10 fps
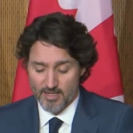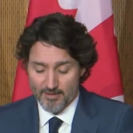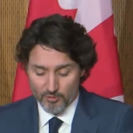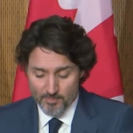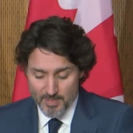
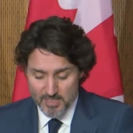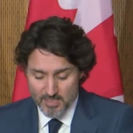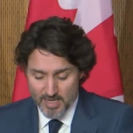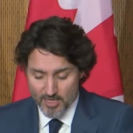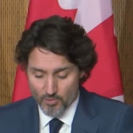After a busy
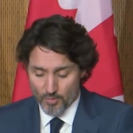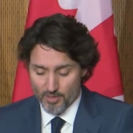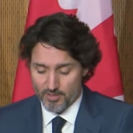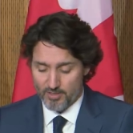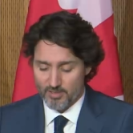day at
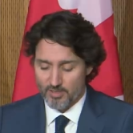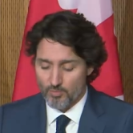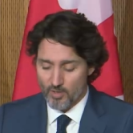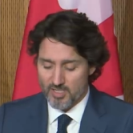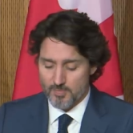work, you
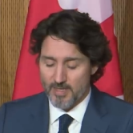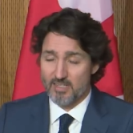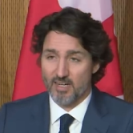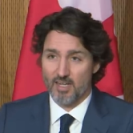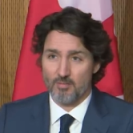want to
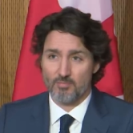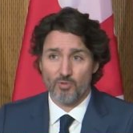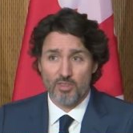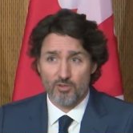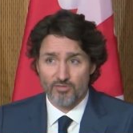spend time
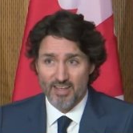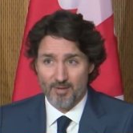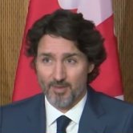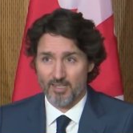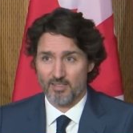with your
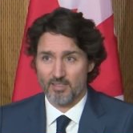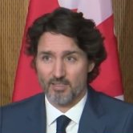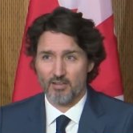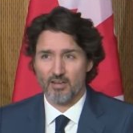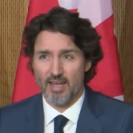family,
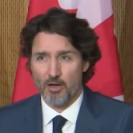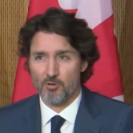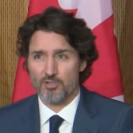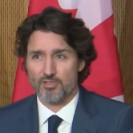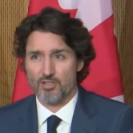not
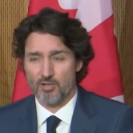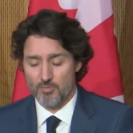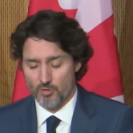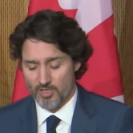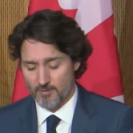hours
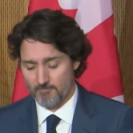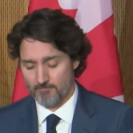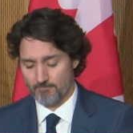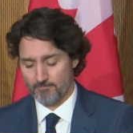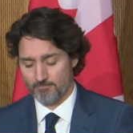commuting.
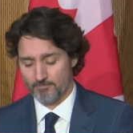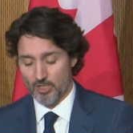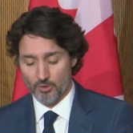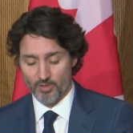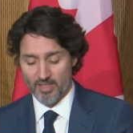
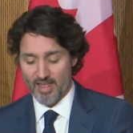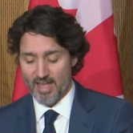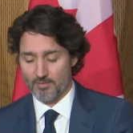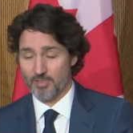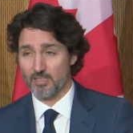Not only
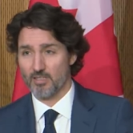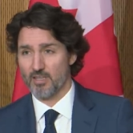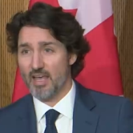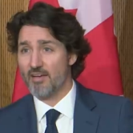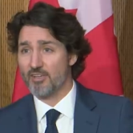that, but
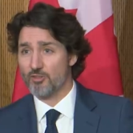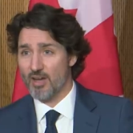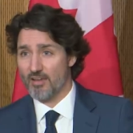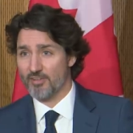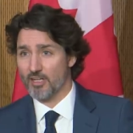heavy
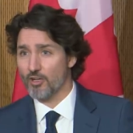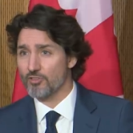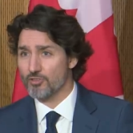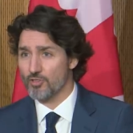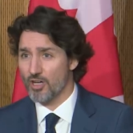traffic
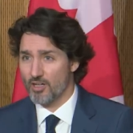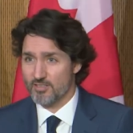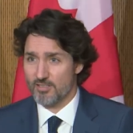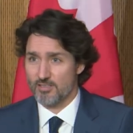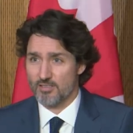also
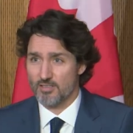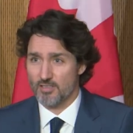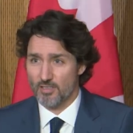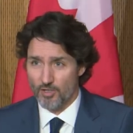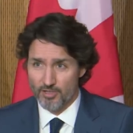causes
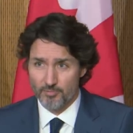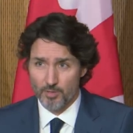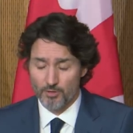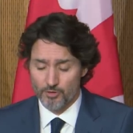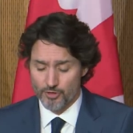a lot of
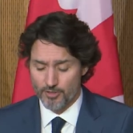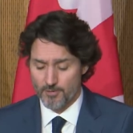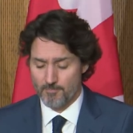pollution.